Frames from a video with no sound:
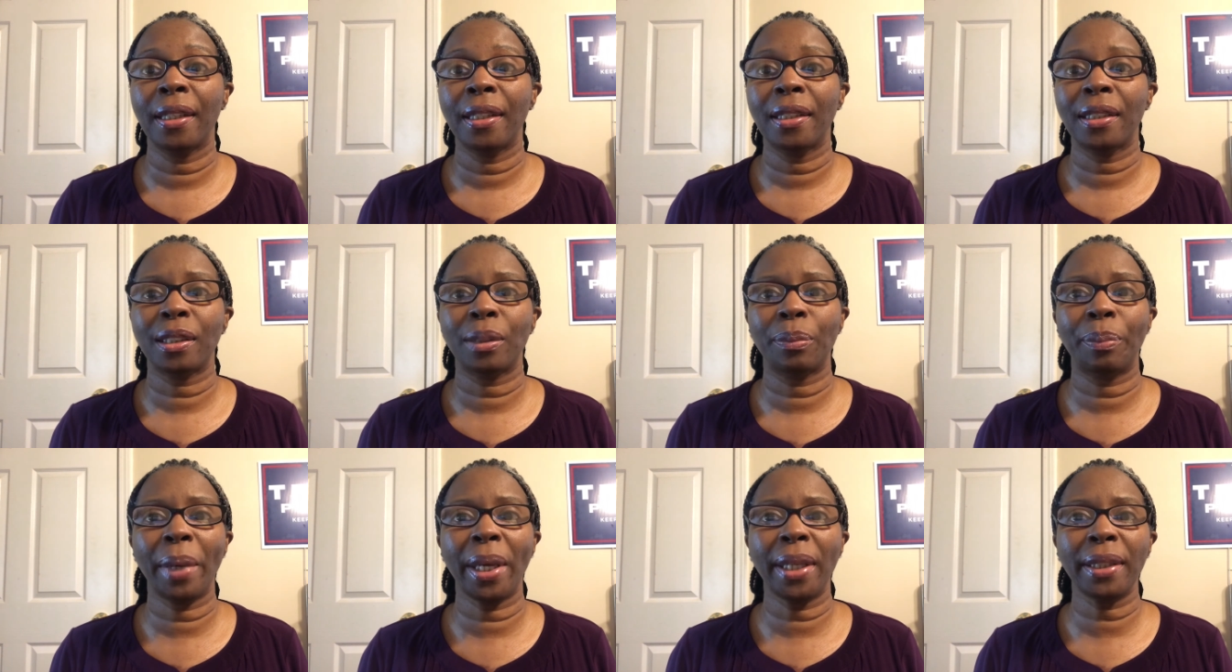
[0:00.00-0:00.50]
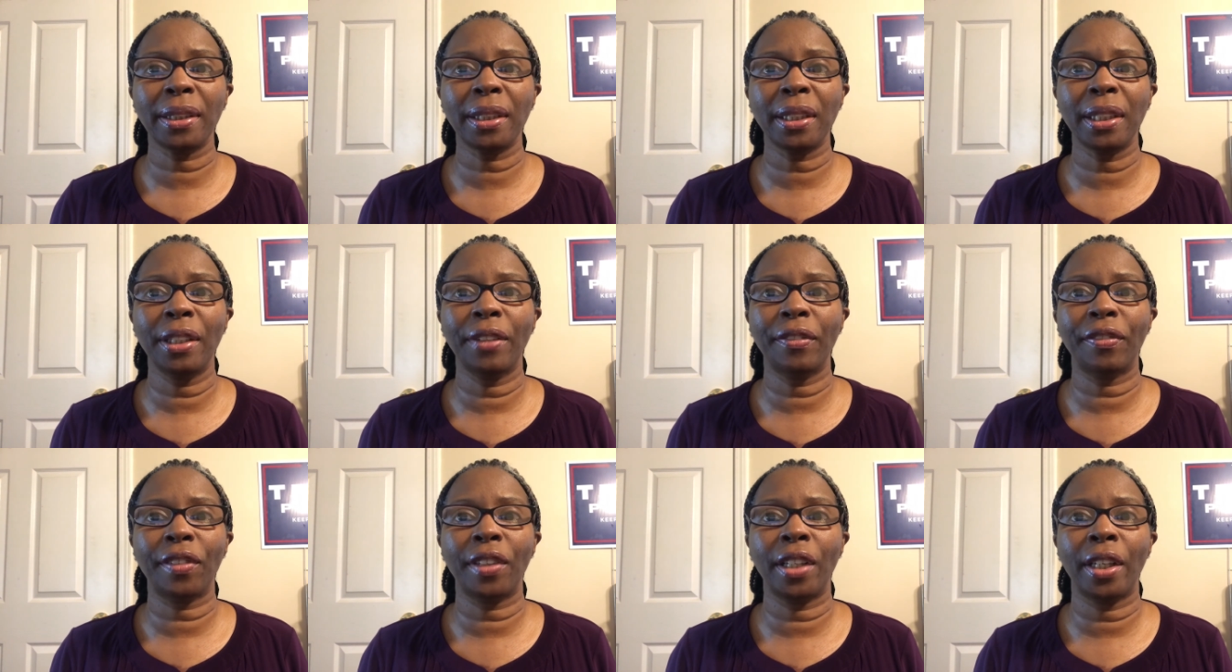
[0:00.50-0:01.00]
especially
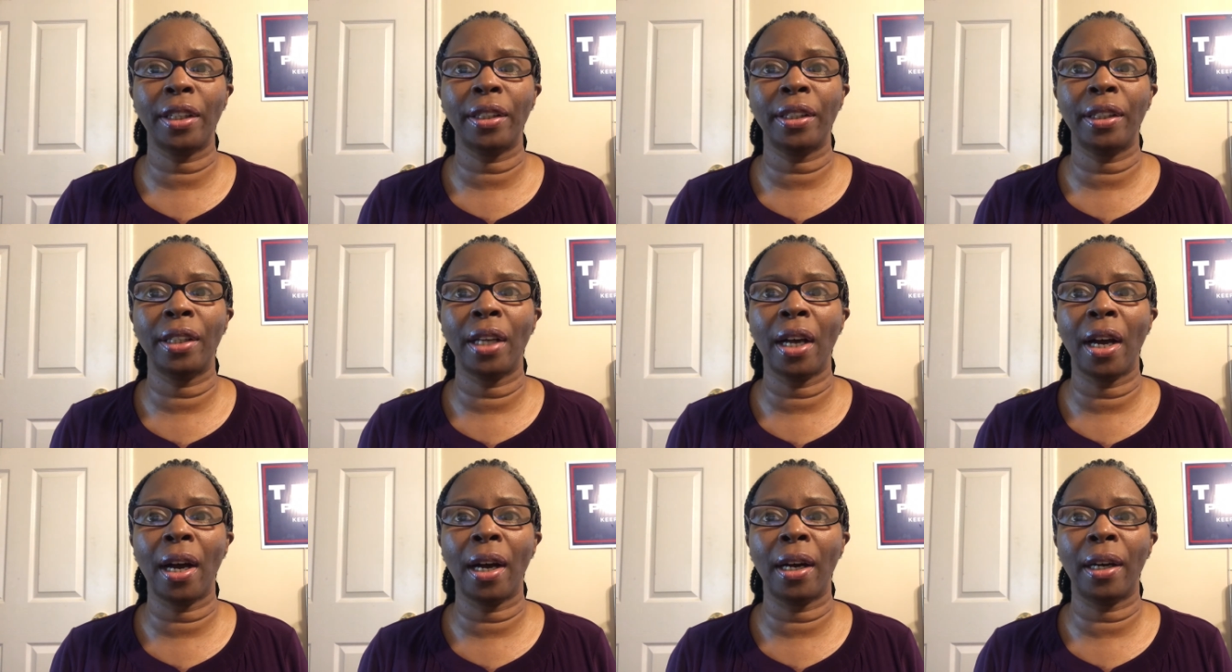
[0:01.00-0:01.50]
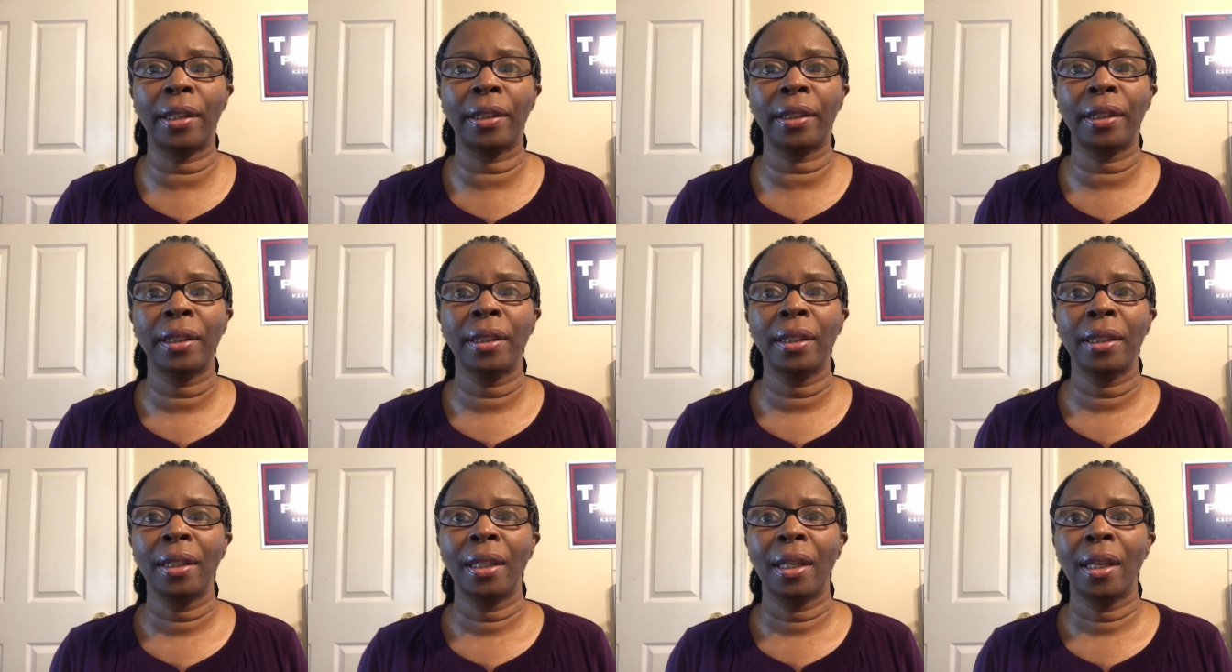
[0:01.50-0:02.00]
if they're young
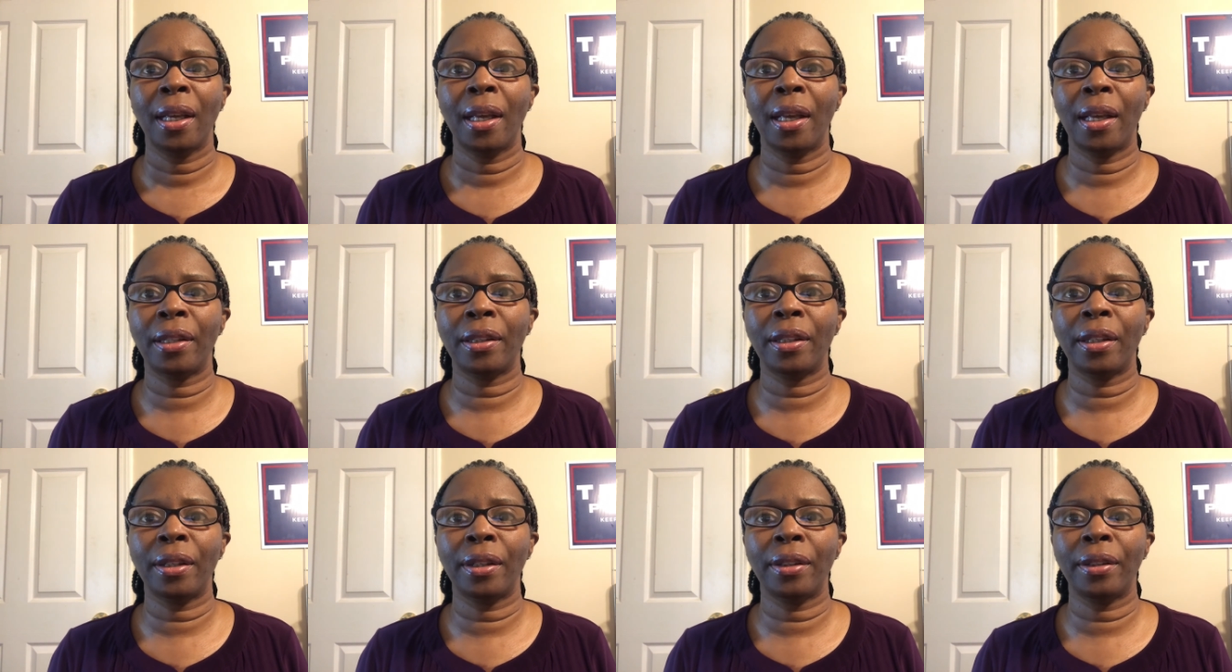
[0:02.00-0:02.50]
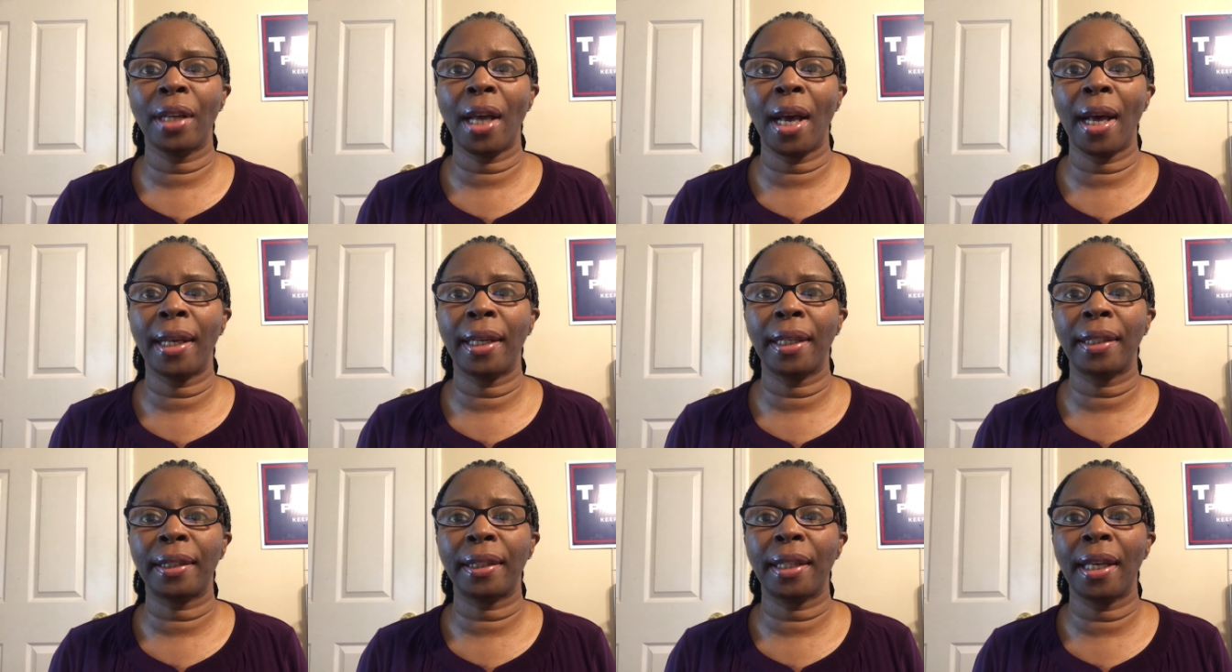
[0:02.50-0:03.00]
and they're not
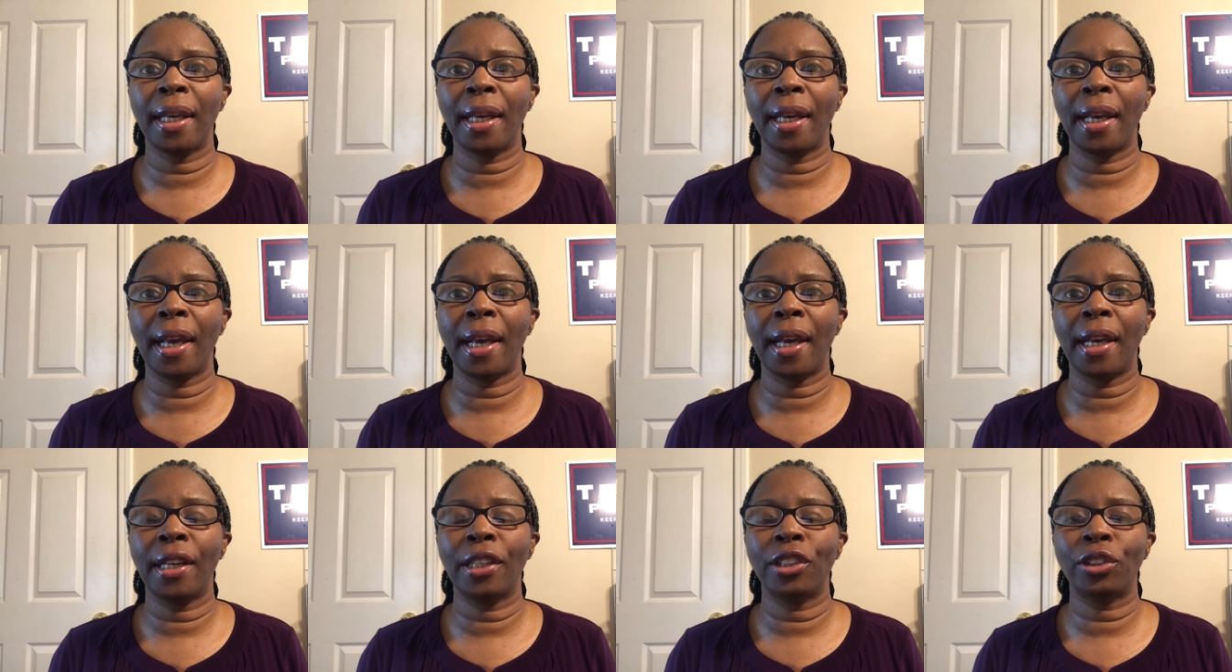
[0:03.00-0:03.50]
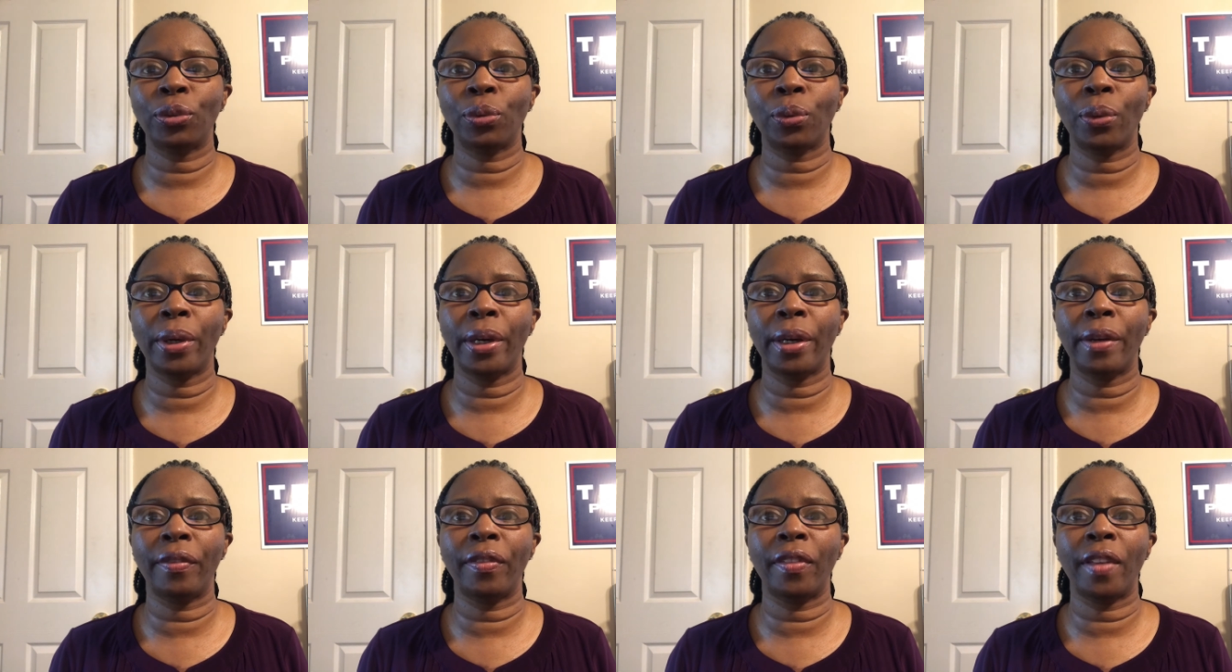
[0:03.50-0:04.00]
at that age
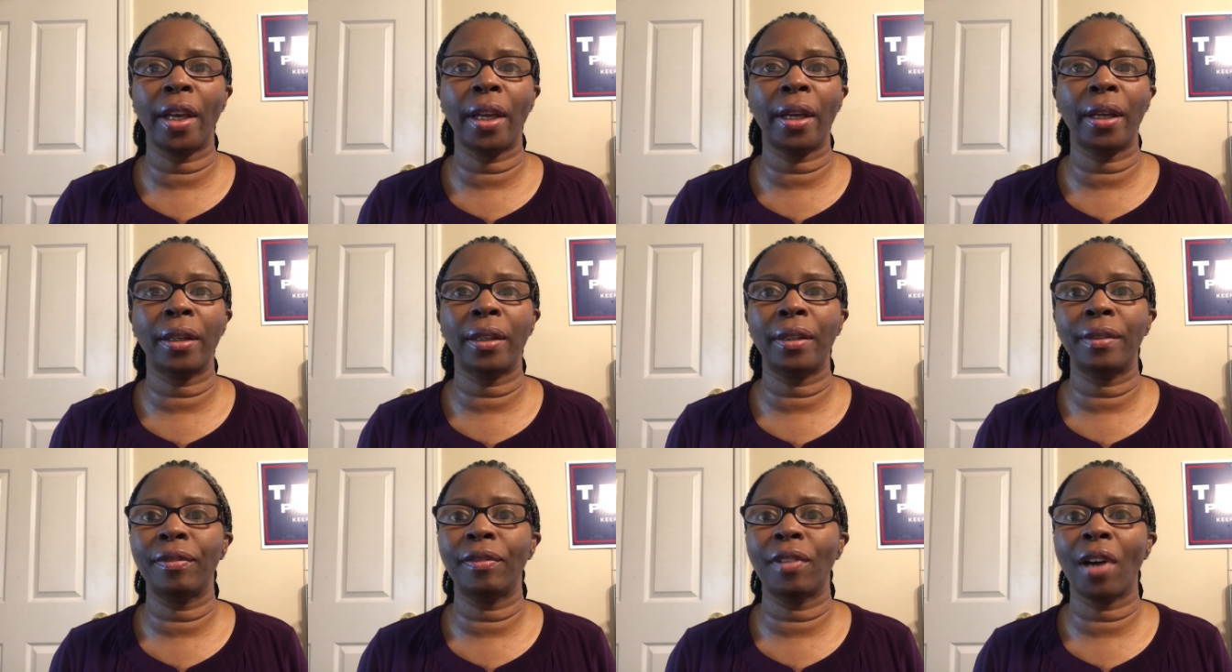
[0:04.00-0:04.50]
where they